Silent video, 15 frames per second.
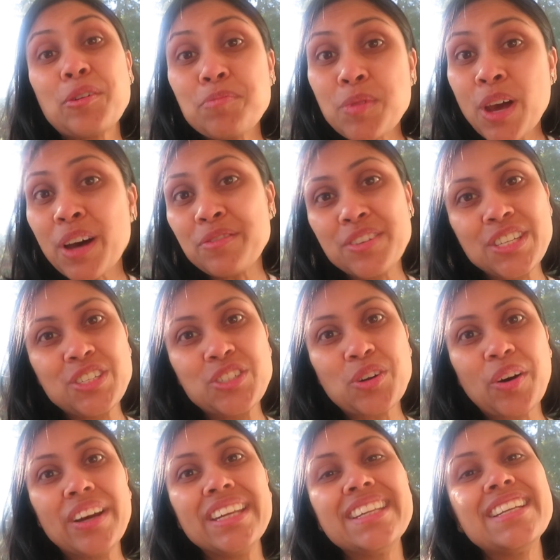Hope you have
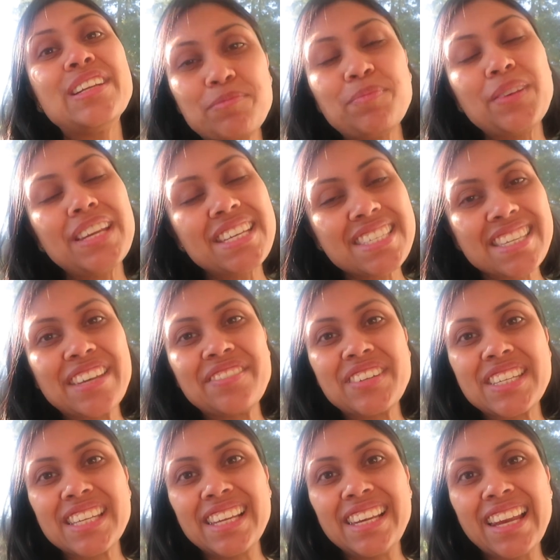enjoyed it. Please give
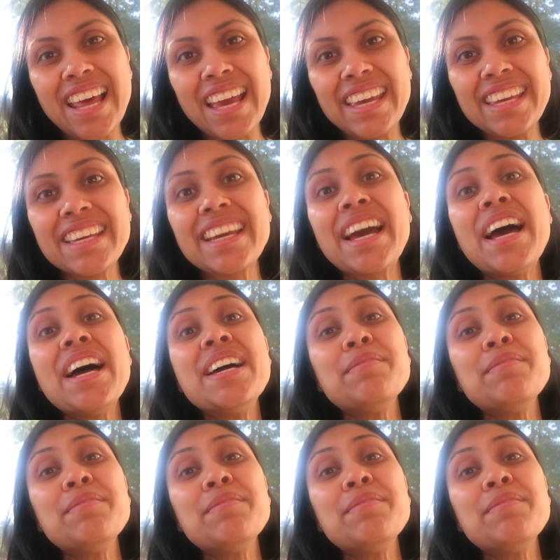it a like.